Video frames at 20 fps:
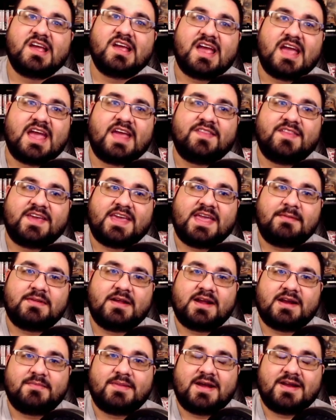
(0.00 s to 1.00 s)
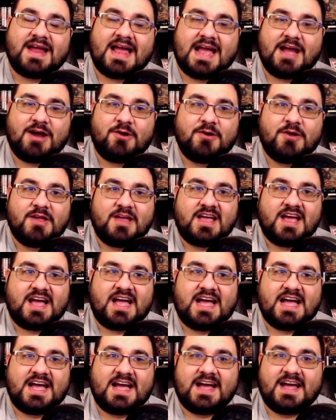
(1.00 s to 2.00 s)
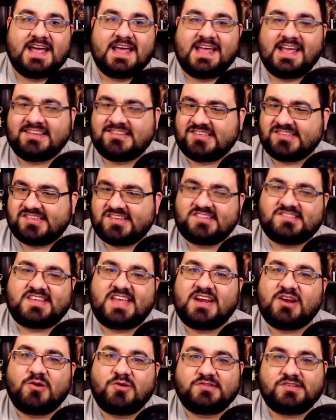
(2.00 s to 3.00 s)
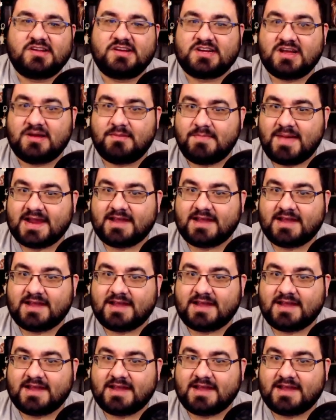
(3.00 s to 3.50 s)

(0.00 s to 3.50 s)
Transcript: And they keep talking about how it's just a cycle. It's going to come back